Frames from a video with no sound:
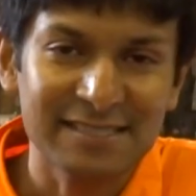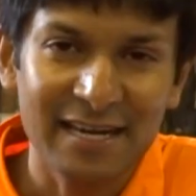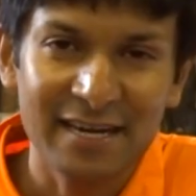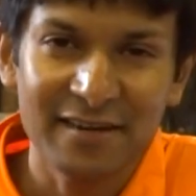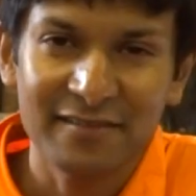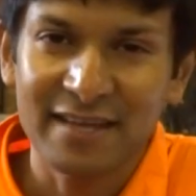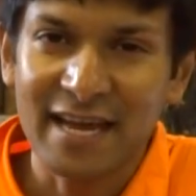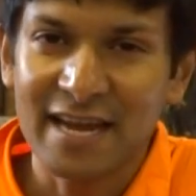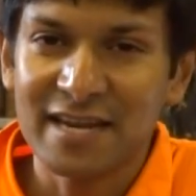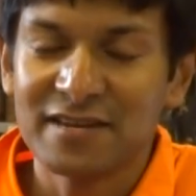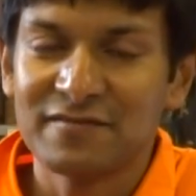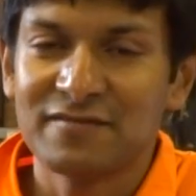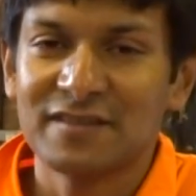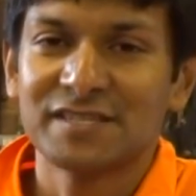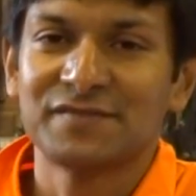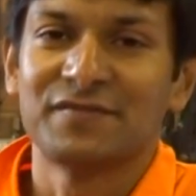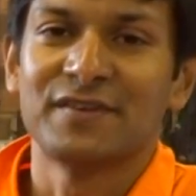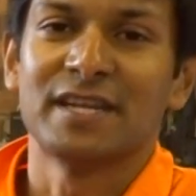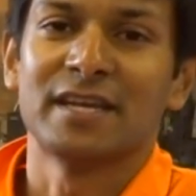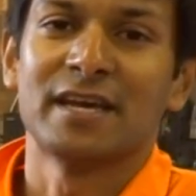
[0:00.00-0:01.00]
kind of the end of
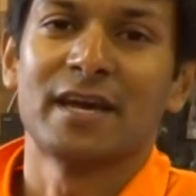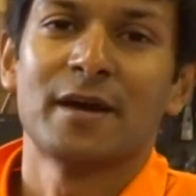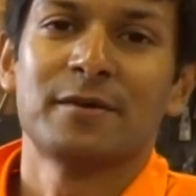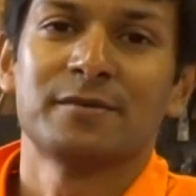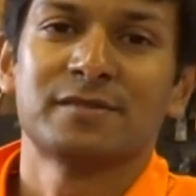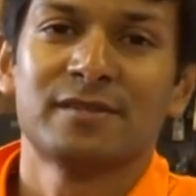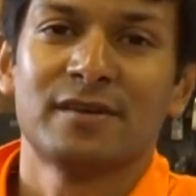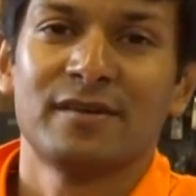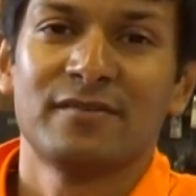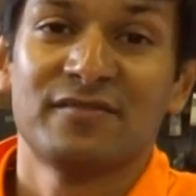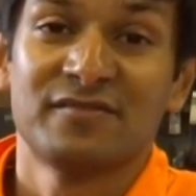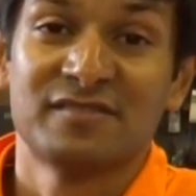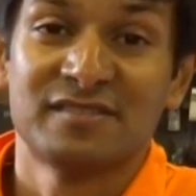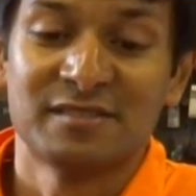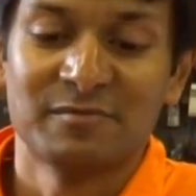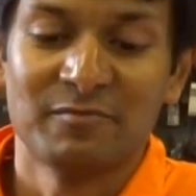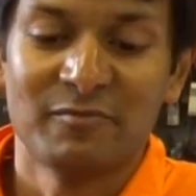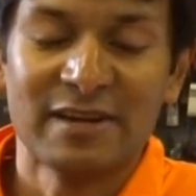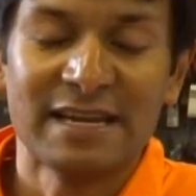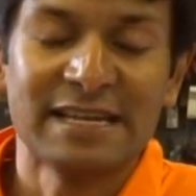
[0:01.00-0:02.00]
this video. So
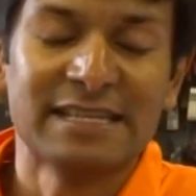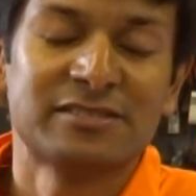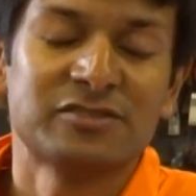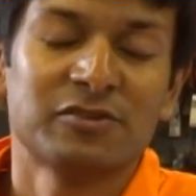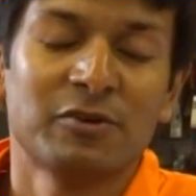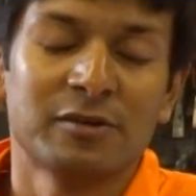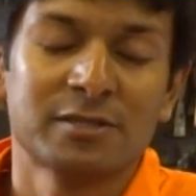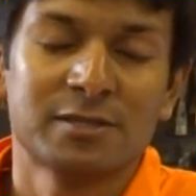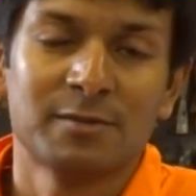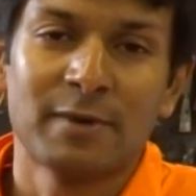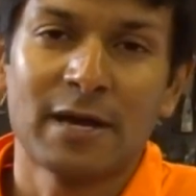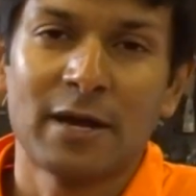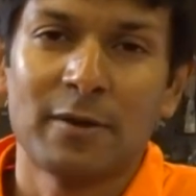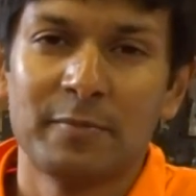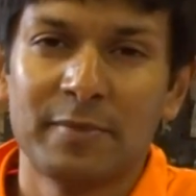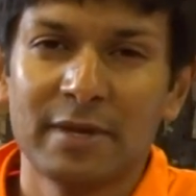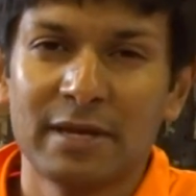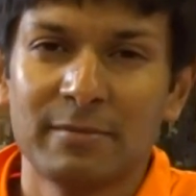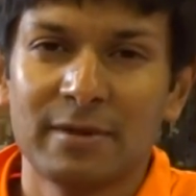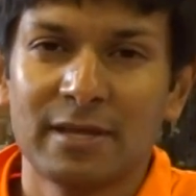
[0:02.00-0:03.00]
I've really talked
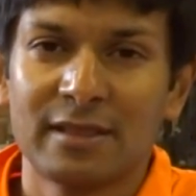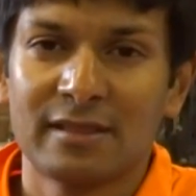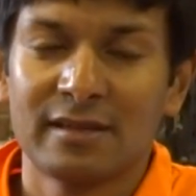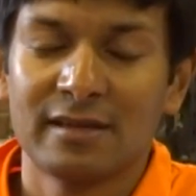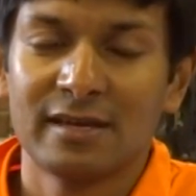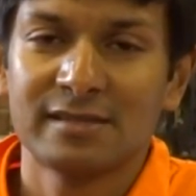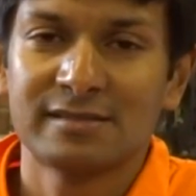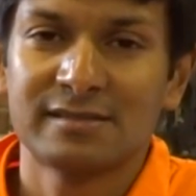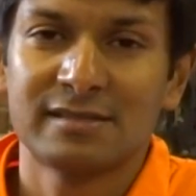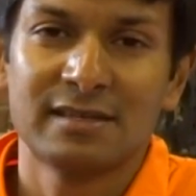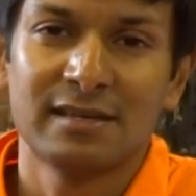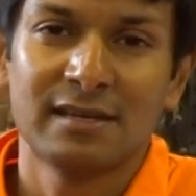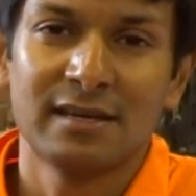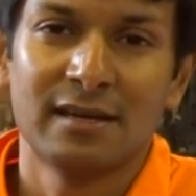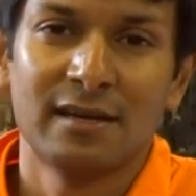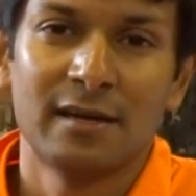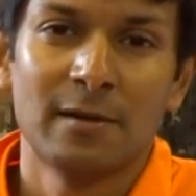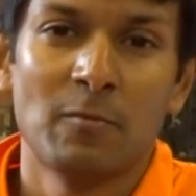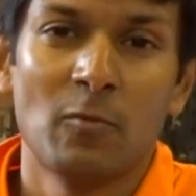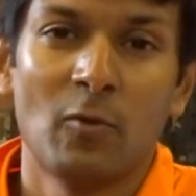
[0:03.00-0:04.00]
about BB30
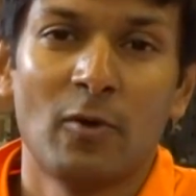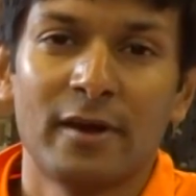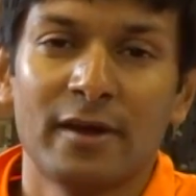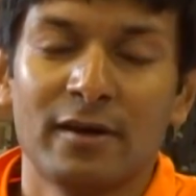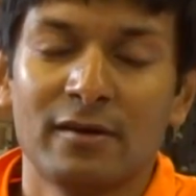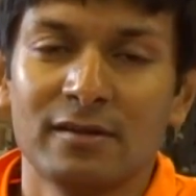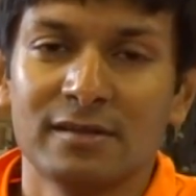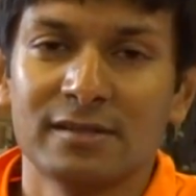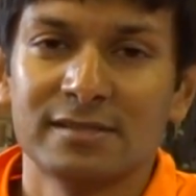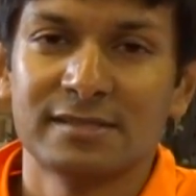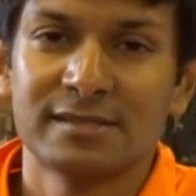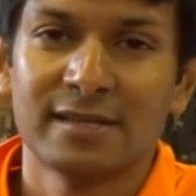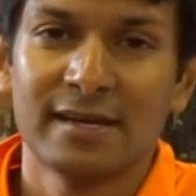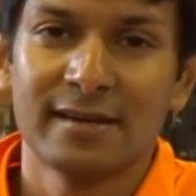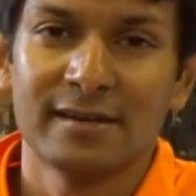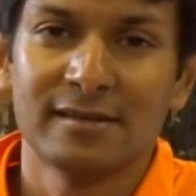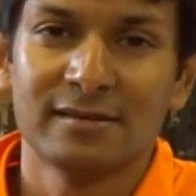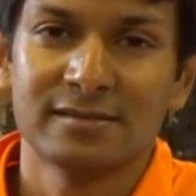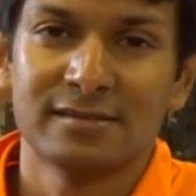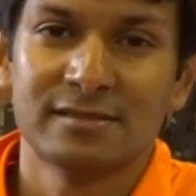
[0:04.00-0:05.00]
and what it all
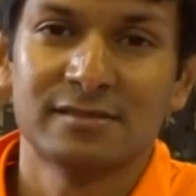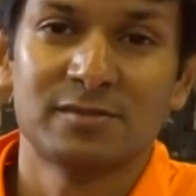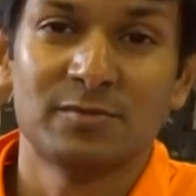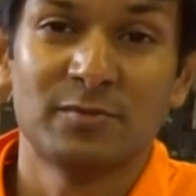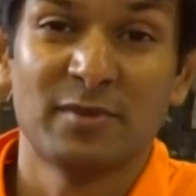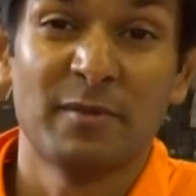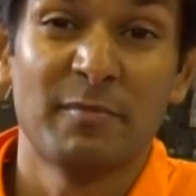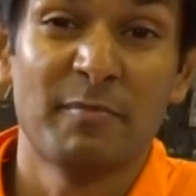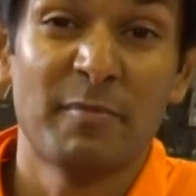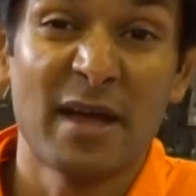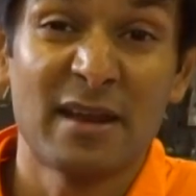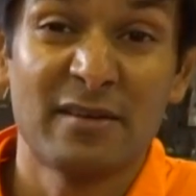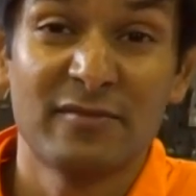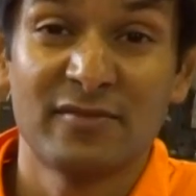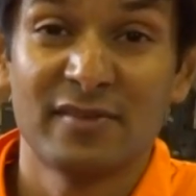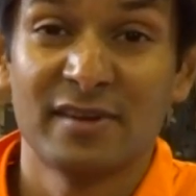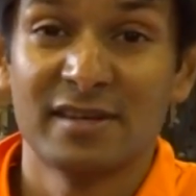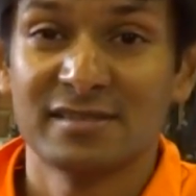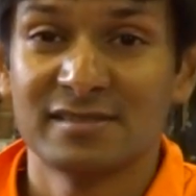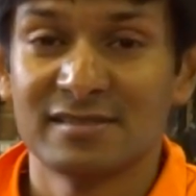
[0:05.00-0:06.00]
entails and some of the
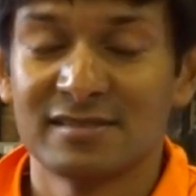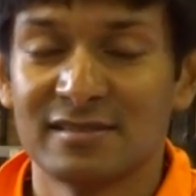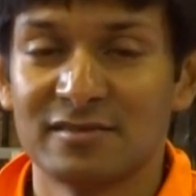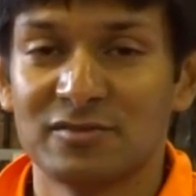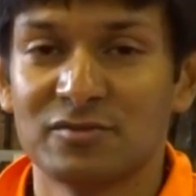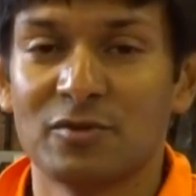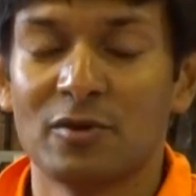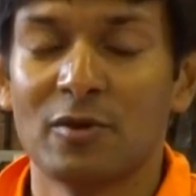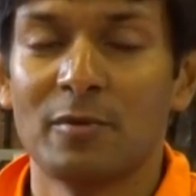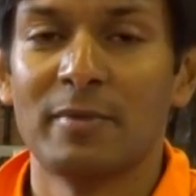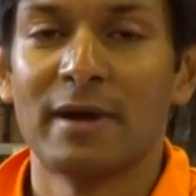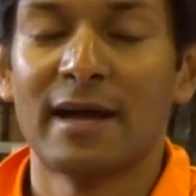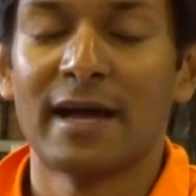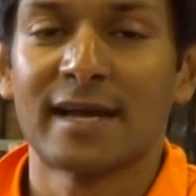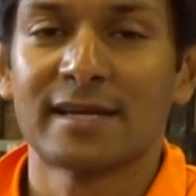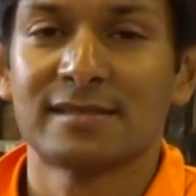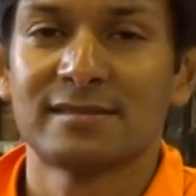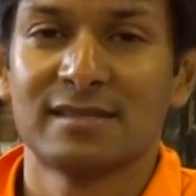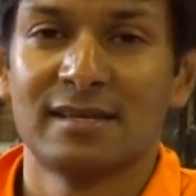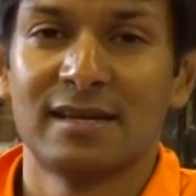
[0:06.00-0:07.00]
benefits, the
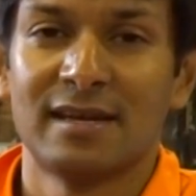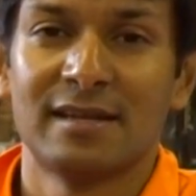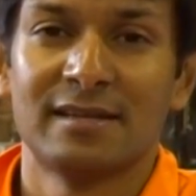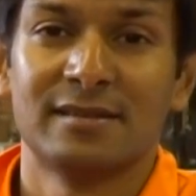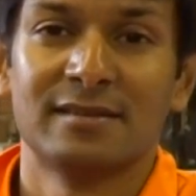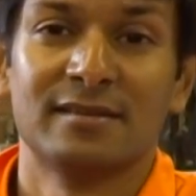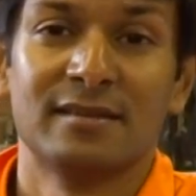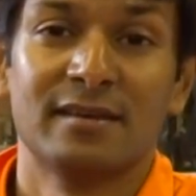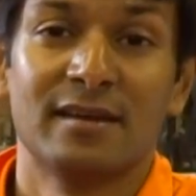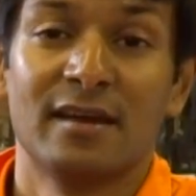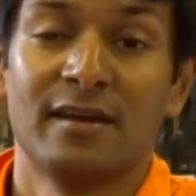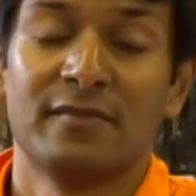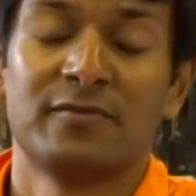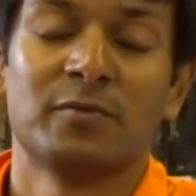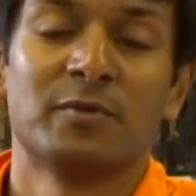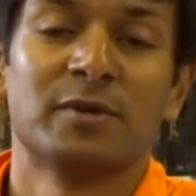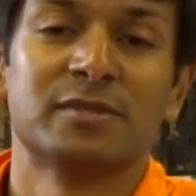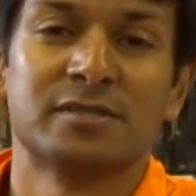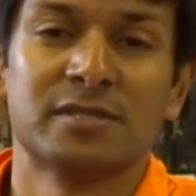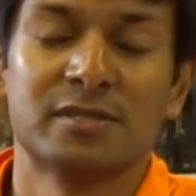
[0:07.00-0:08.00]
drawbacks, and if
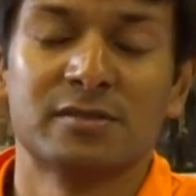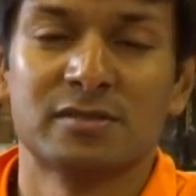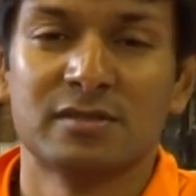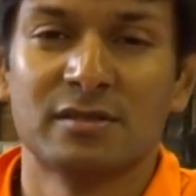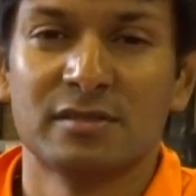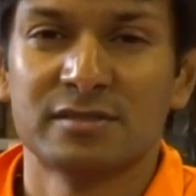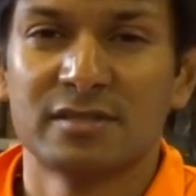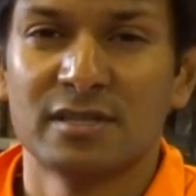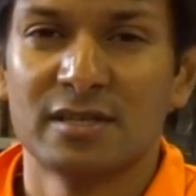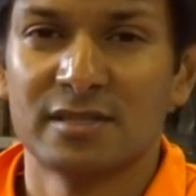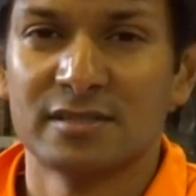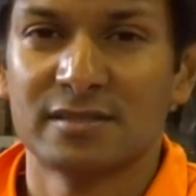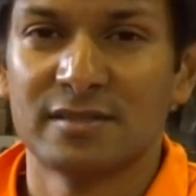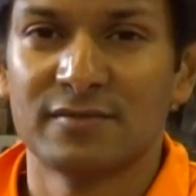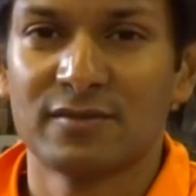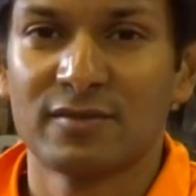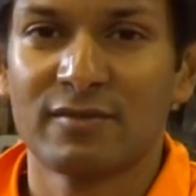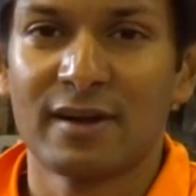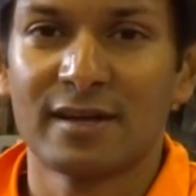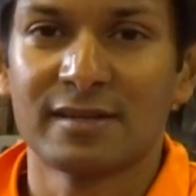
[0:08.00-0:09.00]
you want to use an
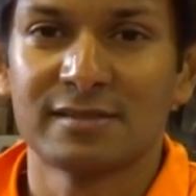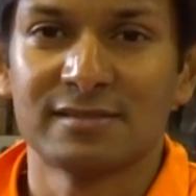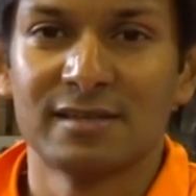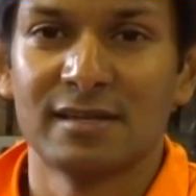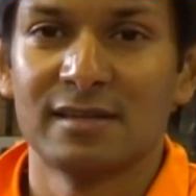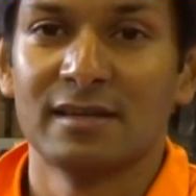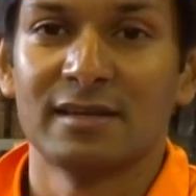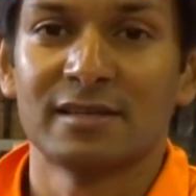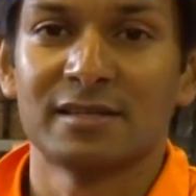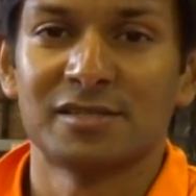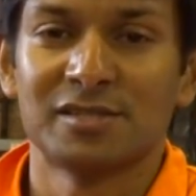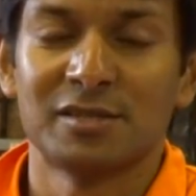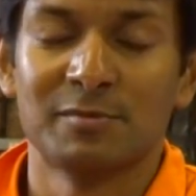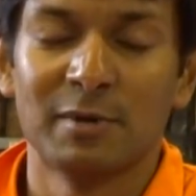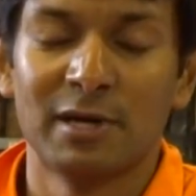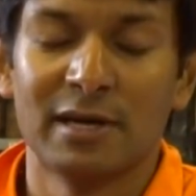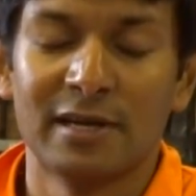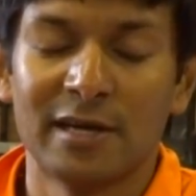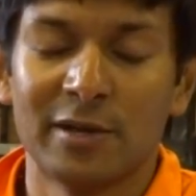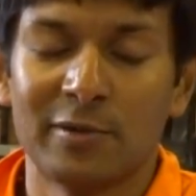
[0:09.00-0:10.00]
alternative crankset like a
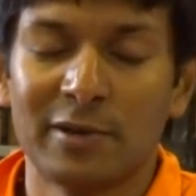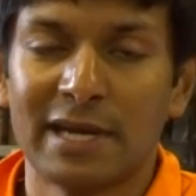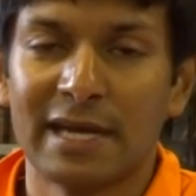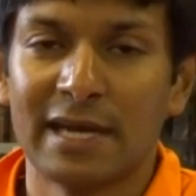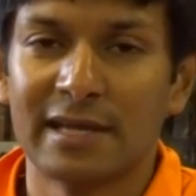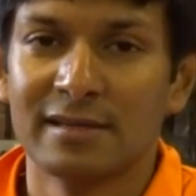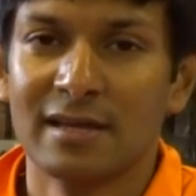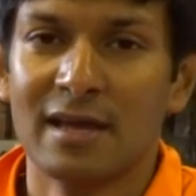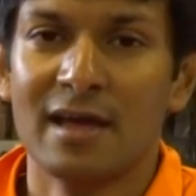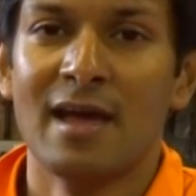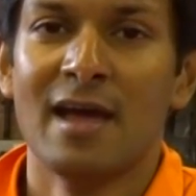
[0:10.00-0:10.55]
Shimano in it.